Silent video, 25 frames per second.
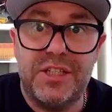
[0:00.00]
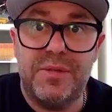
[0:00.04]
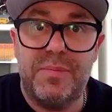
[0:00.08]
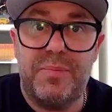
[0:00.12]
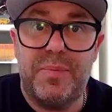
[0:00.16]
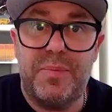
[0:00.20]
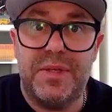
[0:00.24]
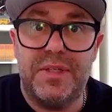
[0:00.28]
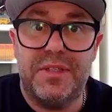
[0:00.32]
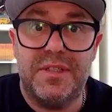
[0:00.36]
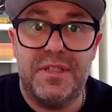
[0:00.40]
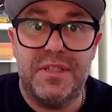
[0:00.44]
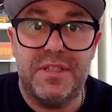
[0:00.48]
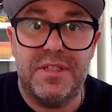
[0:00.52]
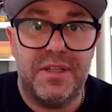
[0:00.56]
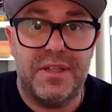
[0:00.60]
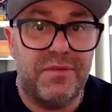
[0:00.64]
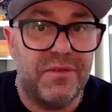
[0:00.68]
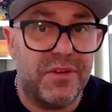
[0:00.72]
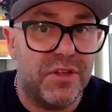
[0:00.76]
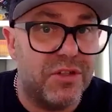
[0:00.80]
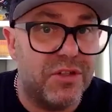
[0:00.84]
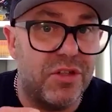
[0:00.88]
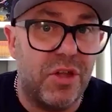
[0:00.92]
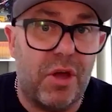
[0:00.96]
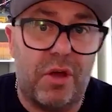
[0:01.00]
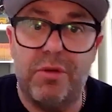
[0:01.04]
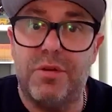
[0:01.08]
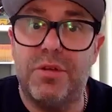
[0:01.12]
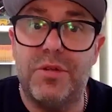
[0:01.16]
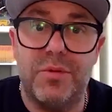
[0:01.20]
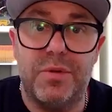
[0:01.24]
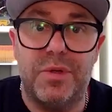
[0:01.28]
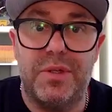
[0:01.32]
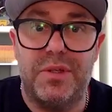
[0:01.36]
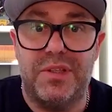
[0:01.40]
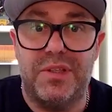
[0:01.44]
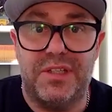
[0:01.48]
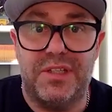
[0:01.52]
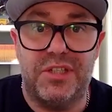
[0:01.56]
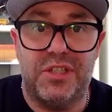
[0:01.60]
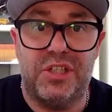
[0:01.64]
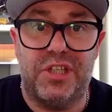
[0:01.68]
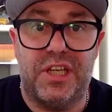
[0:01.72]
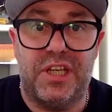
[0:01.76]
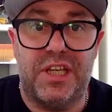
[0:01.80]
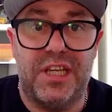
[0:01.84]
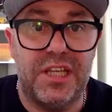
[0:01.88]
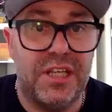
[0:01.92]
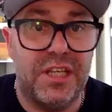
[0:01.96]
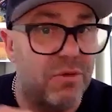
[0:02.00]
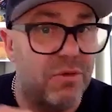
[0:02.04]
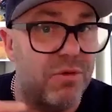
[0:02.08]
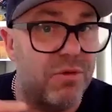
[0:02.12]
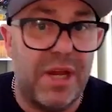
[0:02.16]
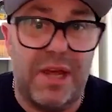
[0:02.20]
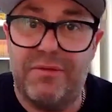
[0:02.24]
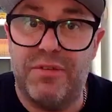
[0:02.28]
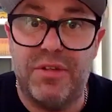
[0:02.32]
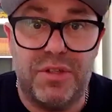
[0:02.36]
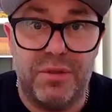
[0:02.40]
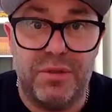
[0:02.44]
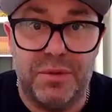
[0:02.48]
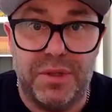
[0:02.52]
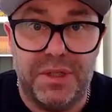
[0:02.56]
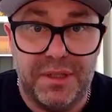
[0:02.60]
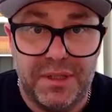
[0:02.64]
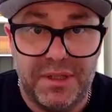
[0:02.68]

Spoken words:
a business, if you don't do it this year, you'll never do it.